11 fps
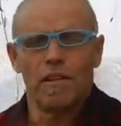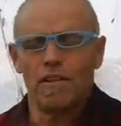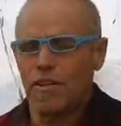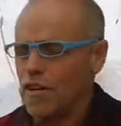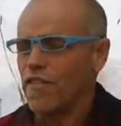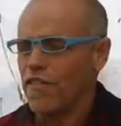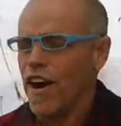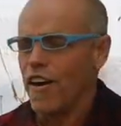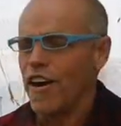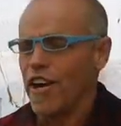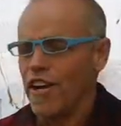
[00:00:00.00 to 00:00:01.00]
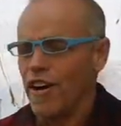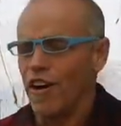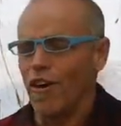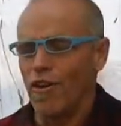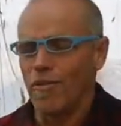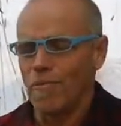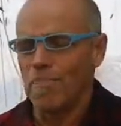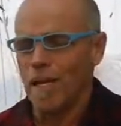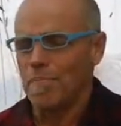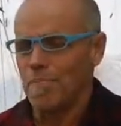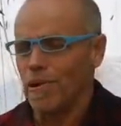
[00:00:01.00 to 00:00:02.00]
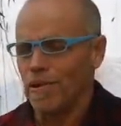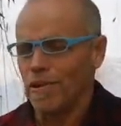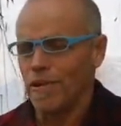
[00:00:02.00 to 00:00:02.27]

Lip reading: to your very own people